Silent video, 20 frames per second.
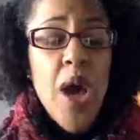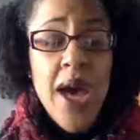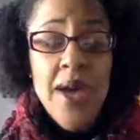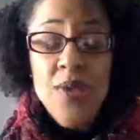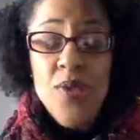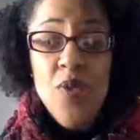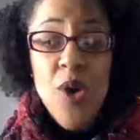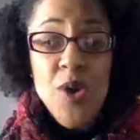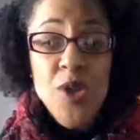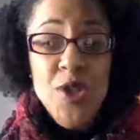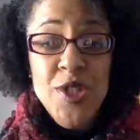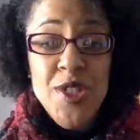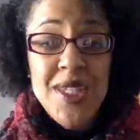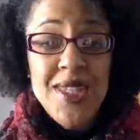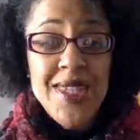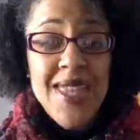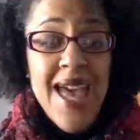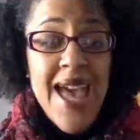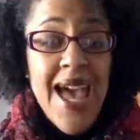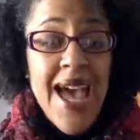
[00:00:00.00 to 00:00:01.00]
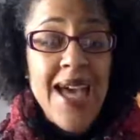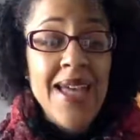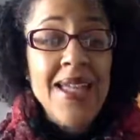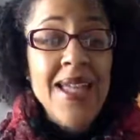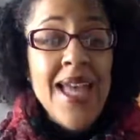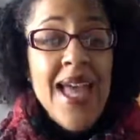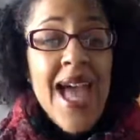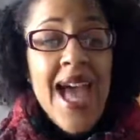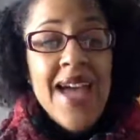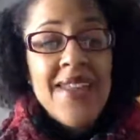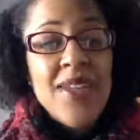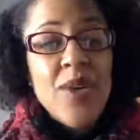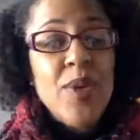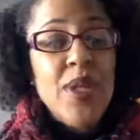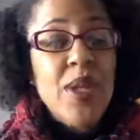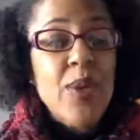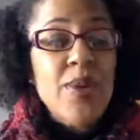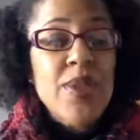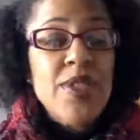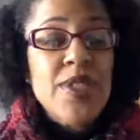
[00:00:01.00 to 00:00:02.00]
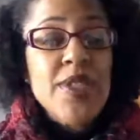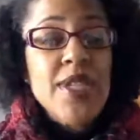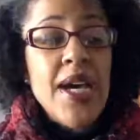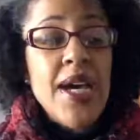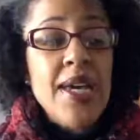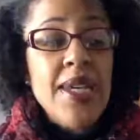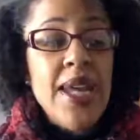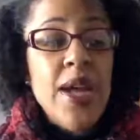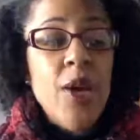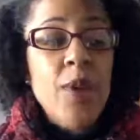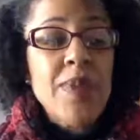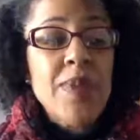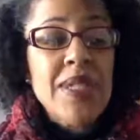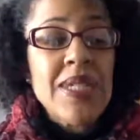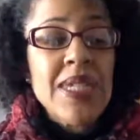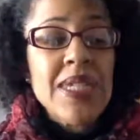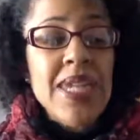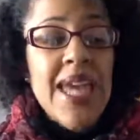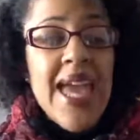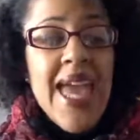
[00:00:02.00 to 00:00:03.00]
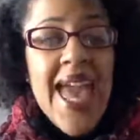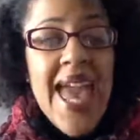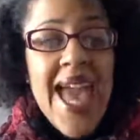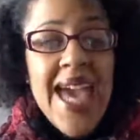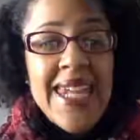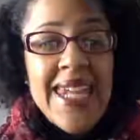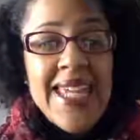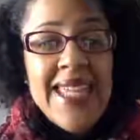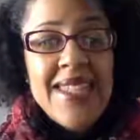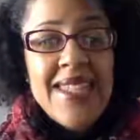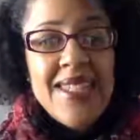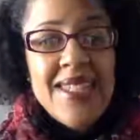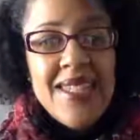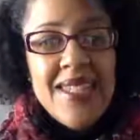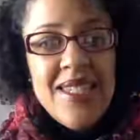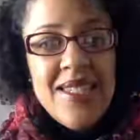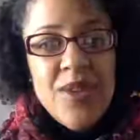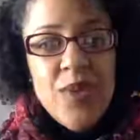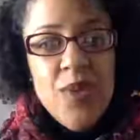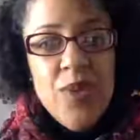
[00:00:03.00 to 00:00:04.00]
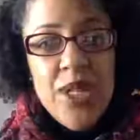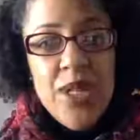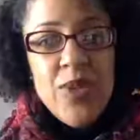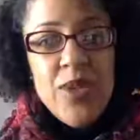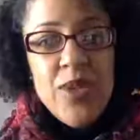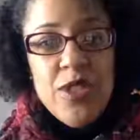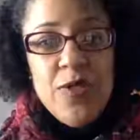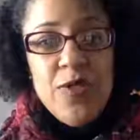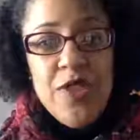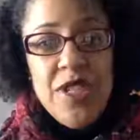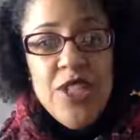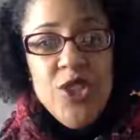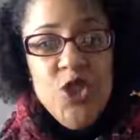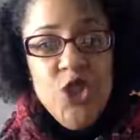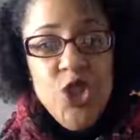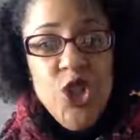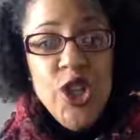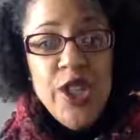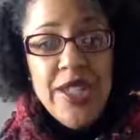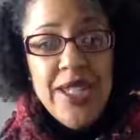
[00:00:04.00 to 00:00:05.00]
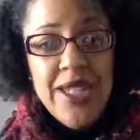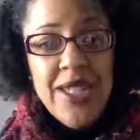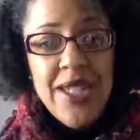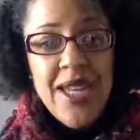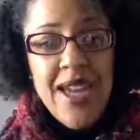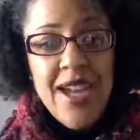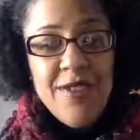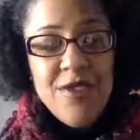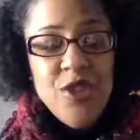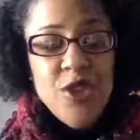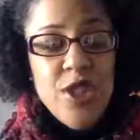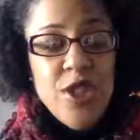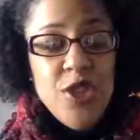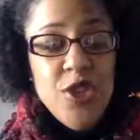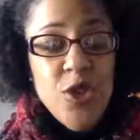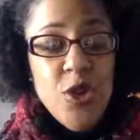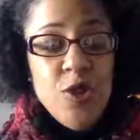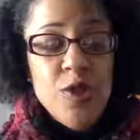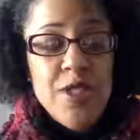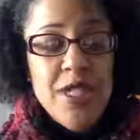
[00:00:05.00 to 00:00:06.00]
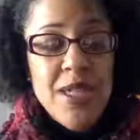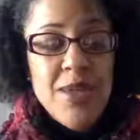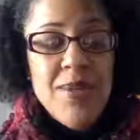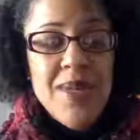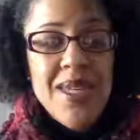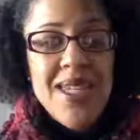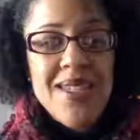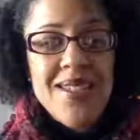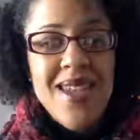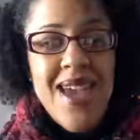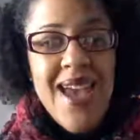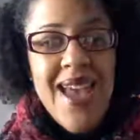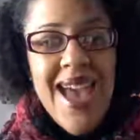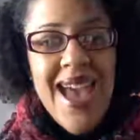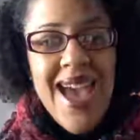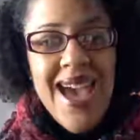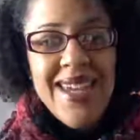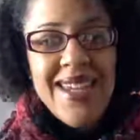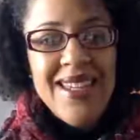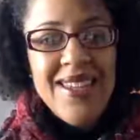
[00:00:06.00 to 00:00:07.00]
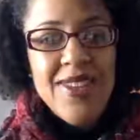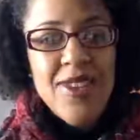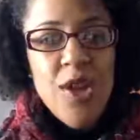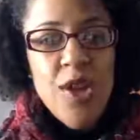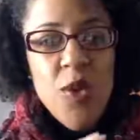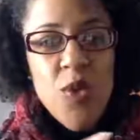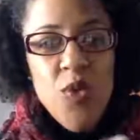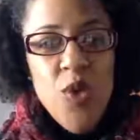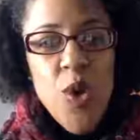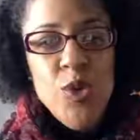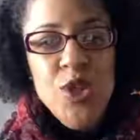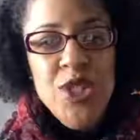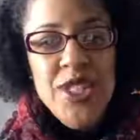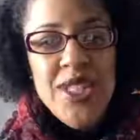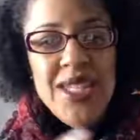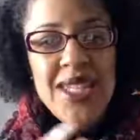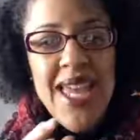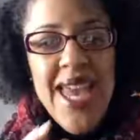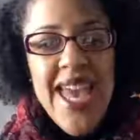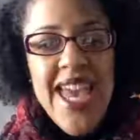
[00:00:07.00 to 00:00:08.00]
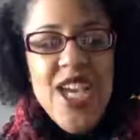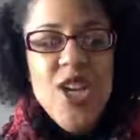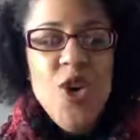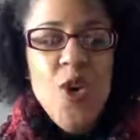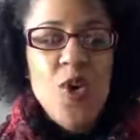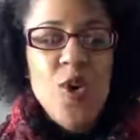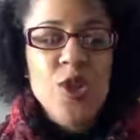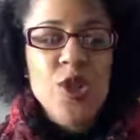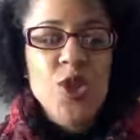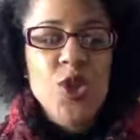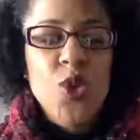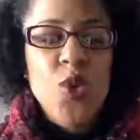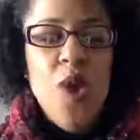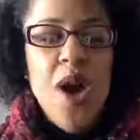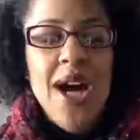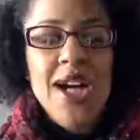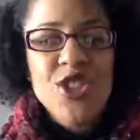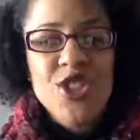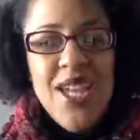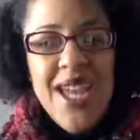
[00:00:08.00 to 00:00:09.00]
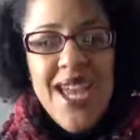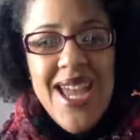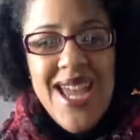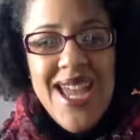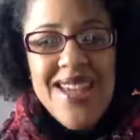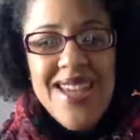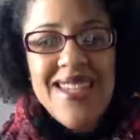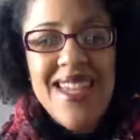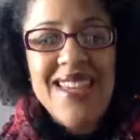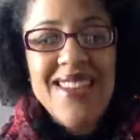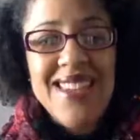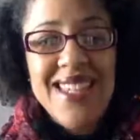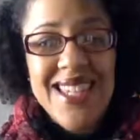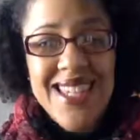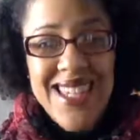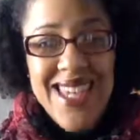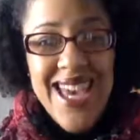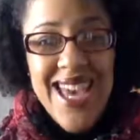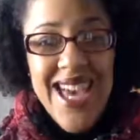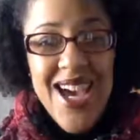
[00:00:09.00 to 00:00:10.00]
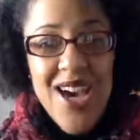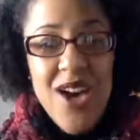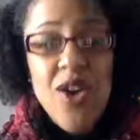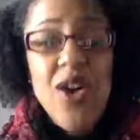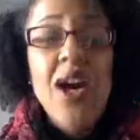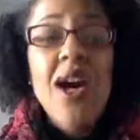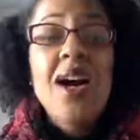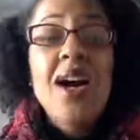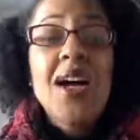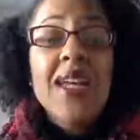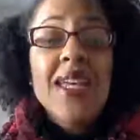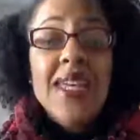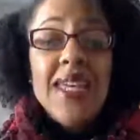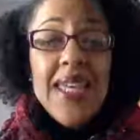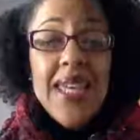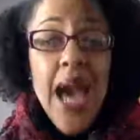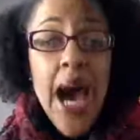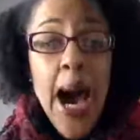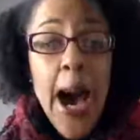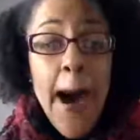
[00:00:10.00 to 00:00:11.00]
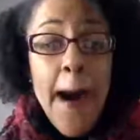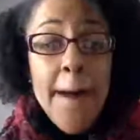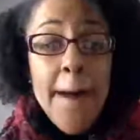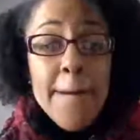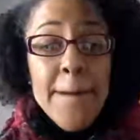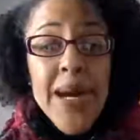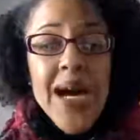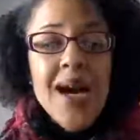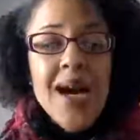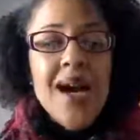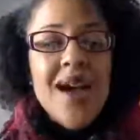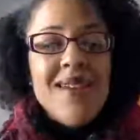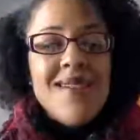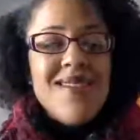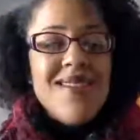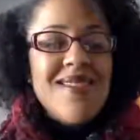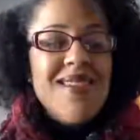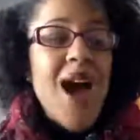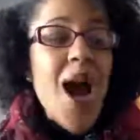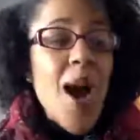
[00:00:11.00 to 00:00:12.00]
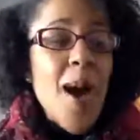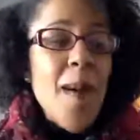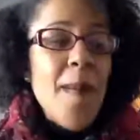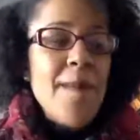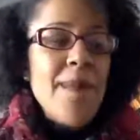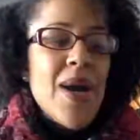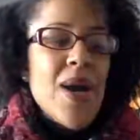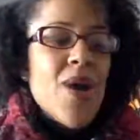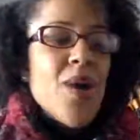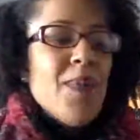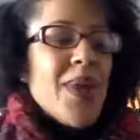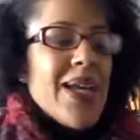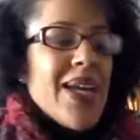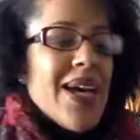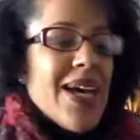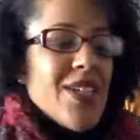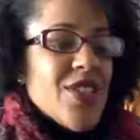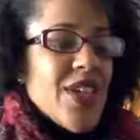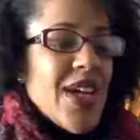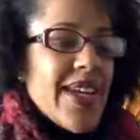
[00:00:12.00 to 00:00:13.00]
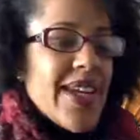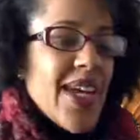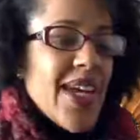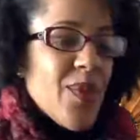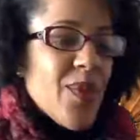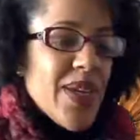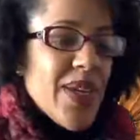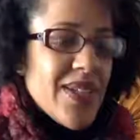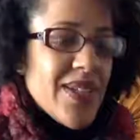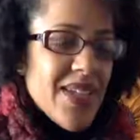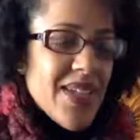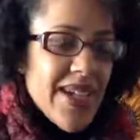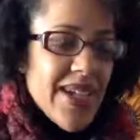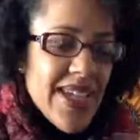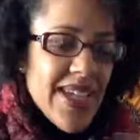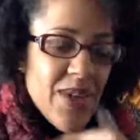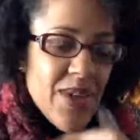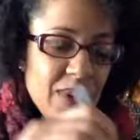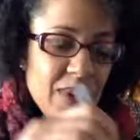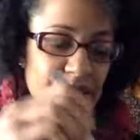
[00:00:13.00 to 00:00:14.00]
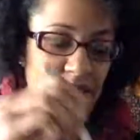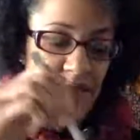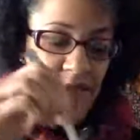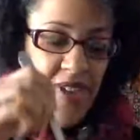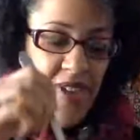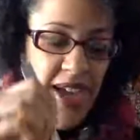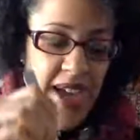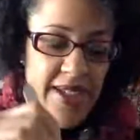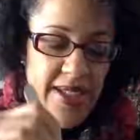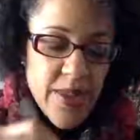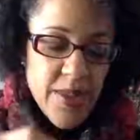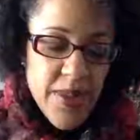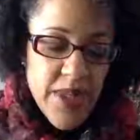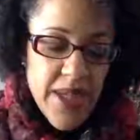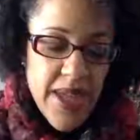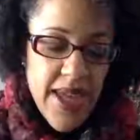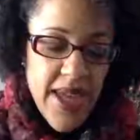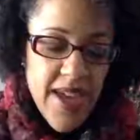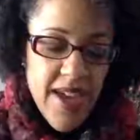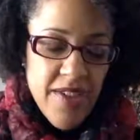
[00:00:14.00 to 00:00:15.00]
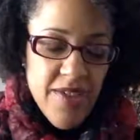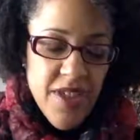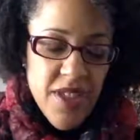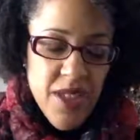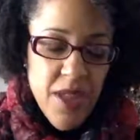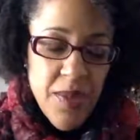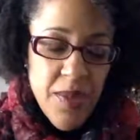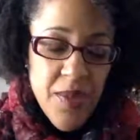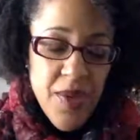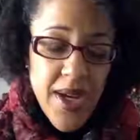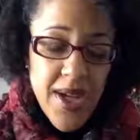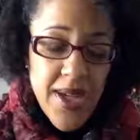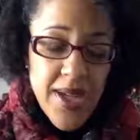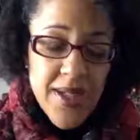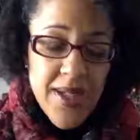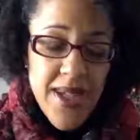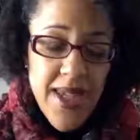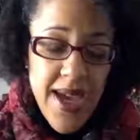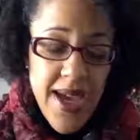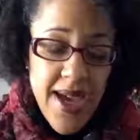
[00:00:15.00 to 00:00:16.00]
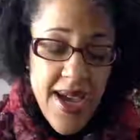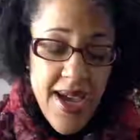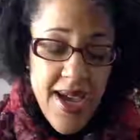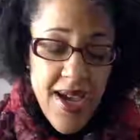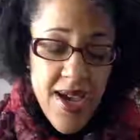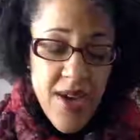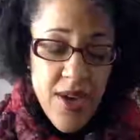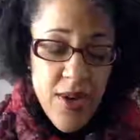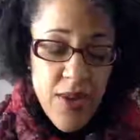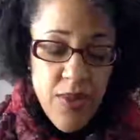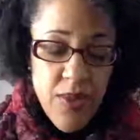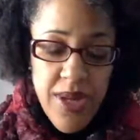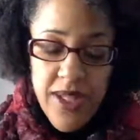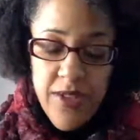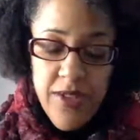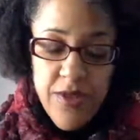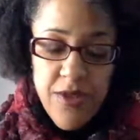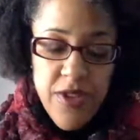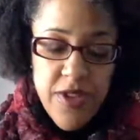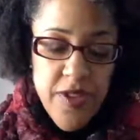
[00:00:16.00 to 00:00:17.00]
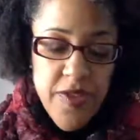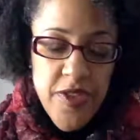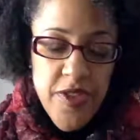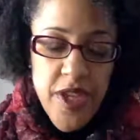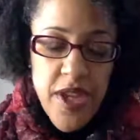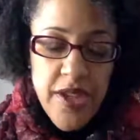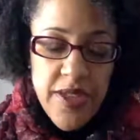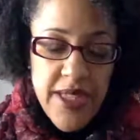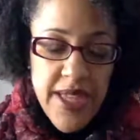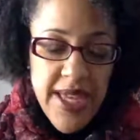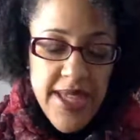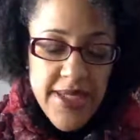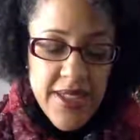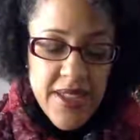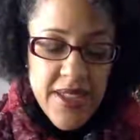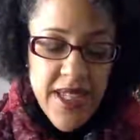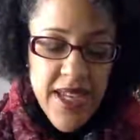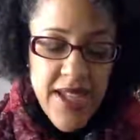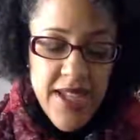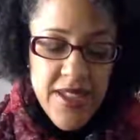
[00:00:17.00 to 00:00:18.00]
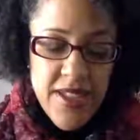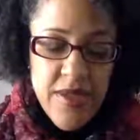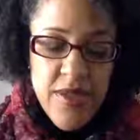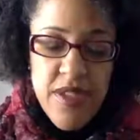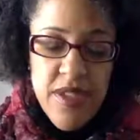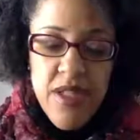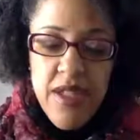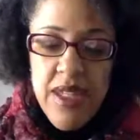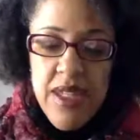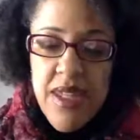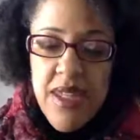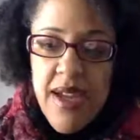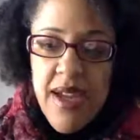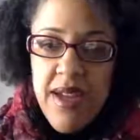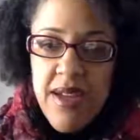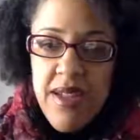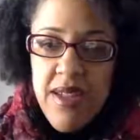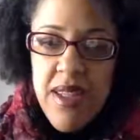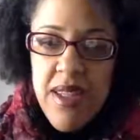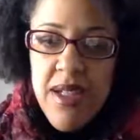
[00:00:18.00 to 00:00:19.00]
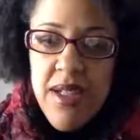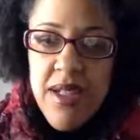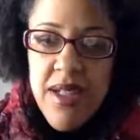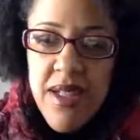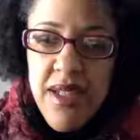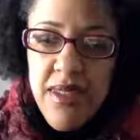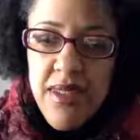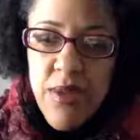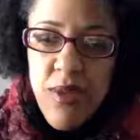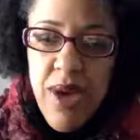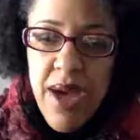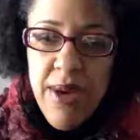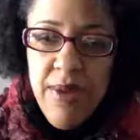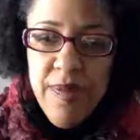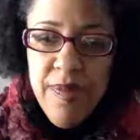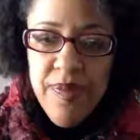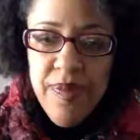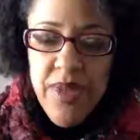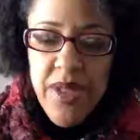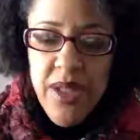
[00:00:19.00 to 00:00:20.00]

I roasted that, and then when it was done, I opened it and I added, when it was finished cooking, after the 13 minutes, I added the roasted acorn squash and the kale. Yum! Yum! Oh my gosh, I can't wait. I can't wait. In fact, I'm going to have some right now, right in front of y'all. Yes, yes. Look at that. Look at, wow.